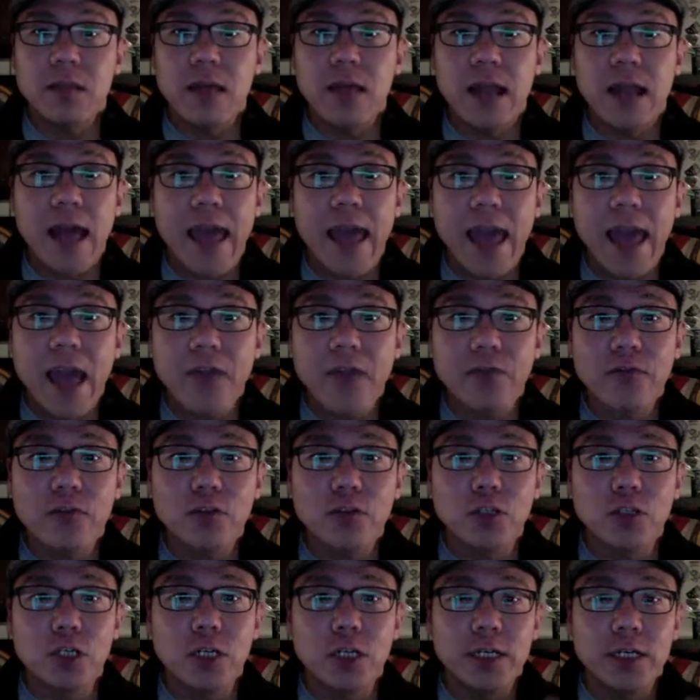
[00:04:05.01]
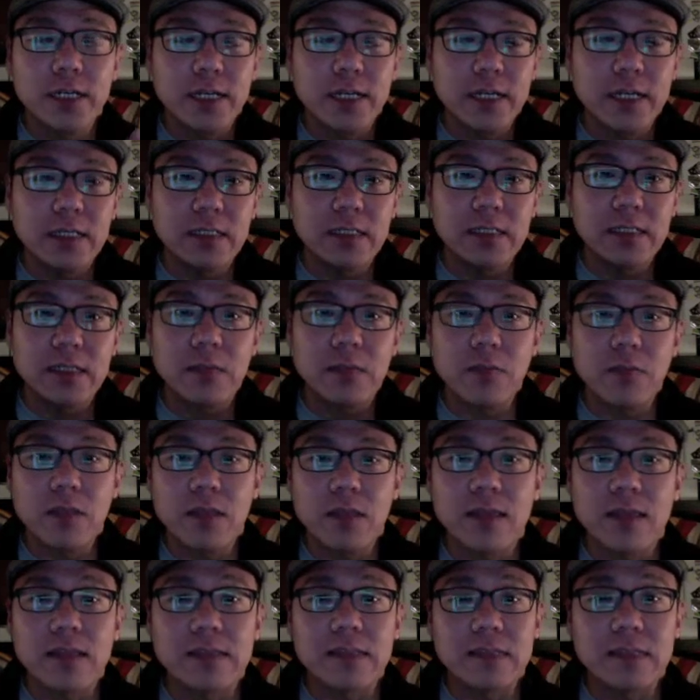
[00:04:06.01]
that I have to learn, it's
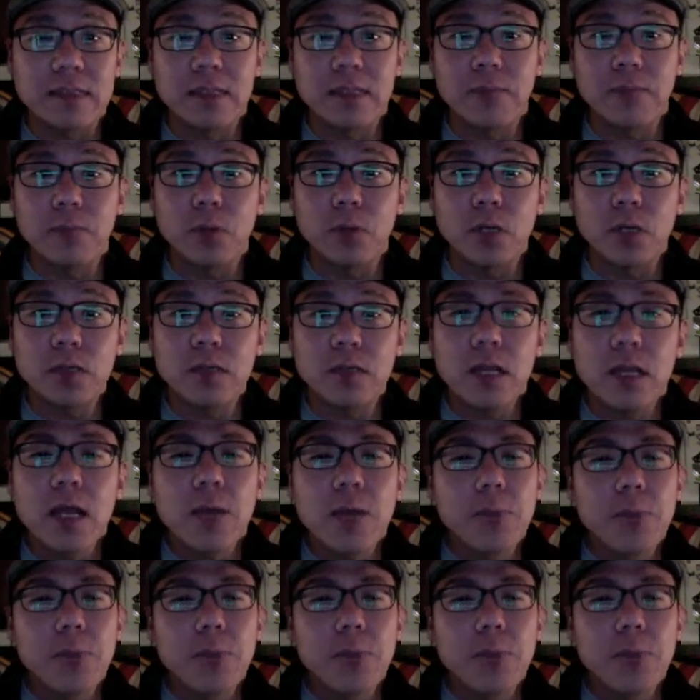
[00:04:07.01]
something that's in the books,